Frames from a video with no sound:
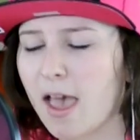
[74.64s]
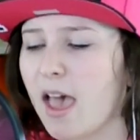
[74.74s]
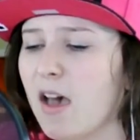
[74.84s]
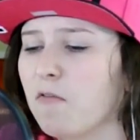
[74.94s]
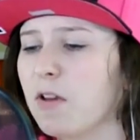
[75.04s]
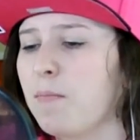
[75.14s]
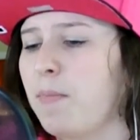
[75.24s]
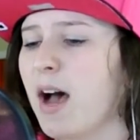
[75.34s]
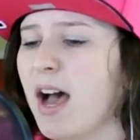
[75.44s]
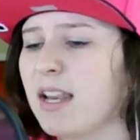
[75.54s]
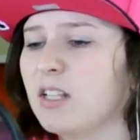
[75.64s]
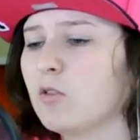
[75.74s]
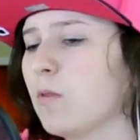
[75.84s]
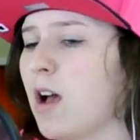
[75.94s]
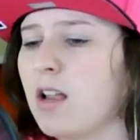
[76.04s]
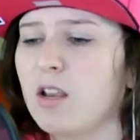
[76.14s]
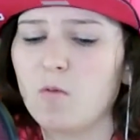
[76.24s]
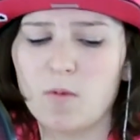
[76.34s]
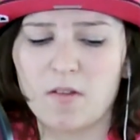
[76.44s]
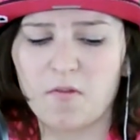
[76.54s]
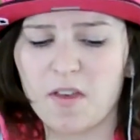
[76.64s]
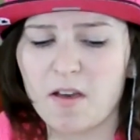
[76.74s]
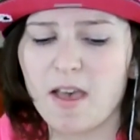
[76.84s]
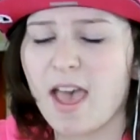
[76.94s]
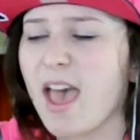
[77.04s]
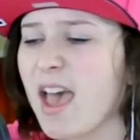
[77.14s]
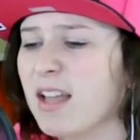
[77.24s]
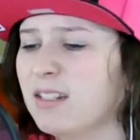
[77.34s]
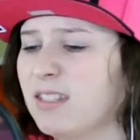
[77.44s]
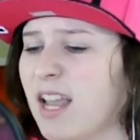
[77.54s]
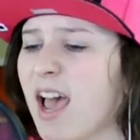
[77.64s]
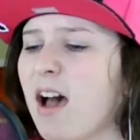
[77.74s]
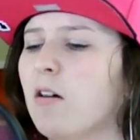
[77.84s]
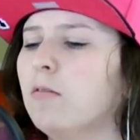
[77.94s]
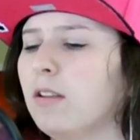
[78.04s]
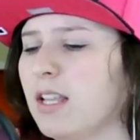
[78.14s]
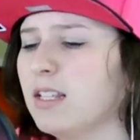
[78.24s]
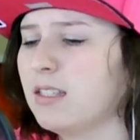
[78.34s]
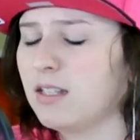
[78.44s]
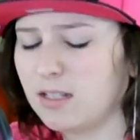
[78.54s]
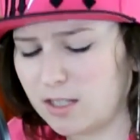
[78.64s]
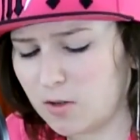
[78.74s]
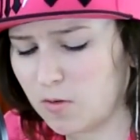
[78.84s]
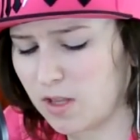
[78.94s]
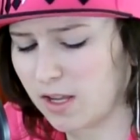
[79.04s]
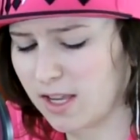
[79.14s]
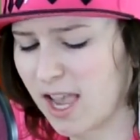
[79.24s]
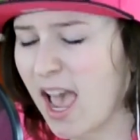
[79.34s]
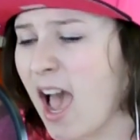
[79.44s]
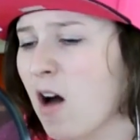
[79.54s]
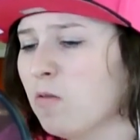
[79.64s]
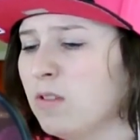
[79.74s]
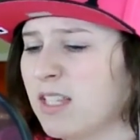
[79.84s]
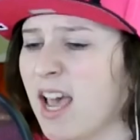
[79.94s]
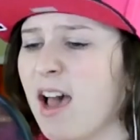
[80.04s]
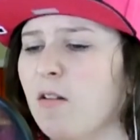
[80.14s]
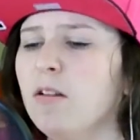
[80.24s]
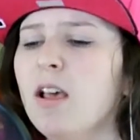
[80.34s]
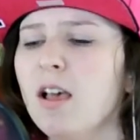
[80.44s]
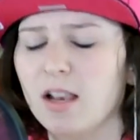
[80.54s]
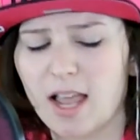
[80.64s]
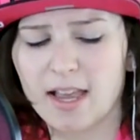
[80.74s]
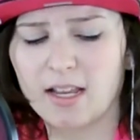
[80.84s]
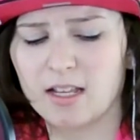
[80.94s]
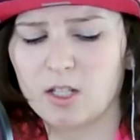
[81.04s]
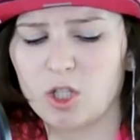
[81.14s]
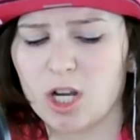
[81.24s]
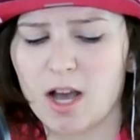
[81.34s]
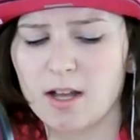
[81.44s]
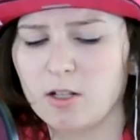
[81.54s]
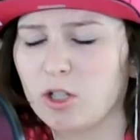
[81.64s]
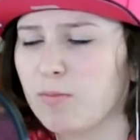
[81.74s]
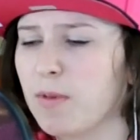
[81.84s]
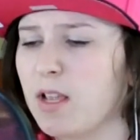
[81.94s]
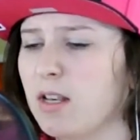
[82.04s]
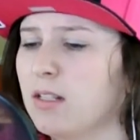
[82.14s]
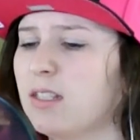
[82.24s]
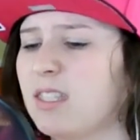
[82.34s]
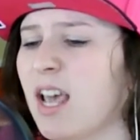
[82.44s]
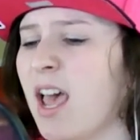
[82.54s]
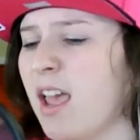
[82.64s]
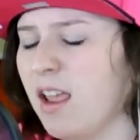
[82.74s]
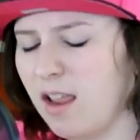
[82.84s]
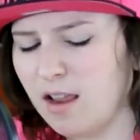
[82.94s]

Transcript: Everybody's running with their heads down. Listen to the countdown like it's judgment day.